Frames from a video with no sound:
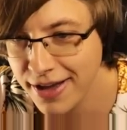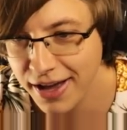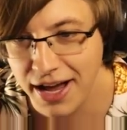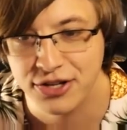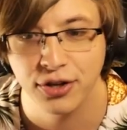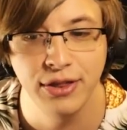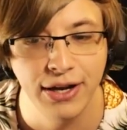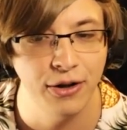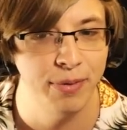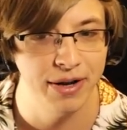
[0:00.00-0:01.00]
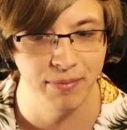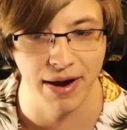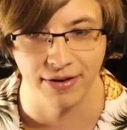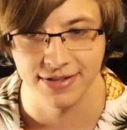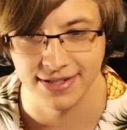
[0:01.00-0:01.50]
That's a little bit
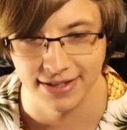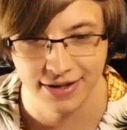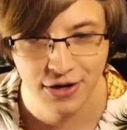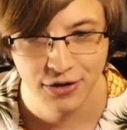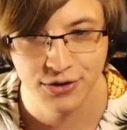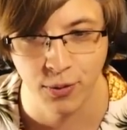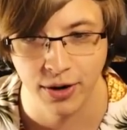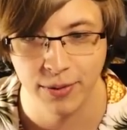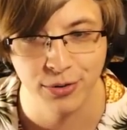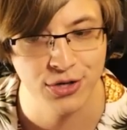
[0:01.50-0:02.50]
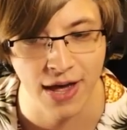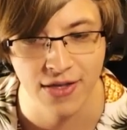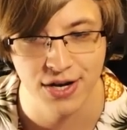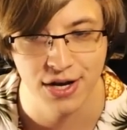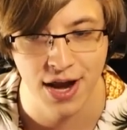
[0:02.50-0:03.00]
embarrassing. So we're gonna pretend
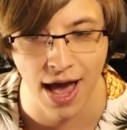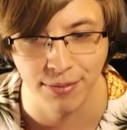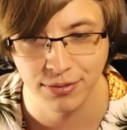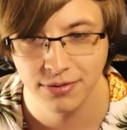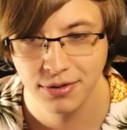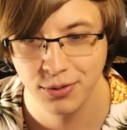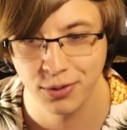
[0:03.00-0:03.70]
that didn't happen. We're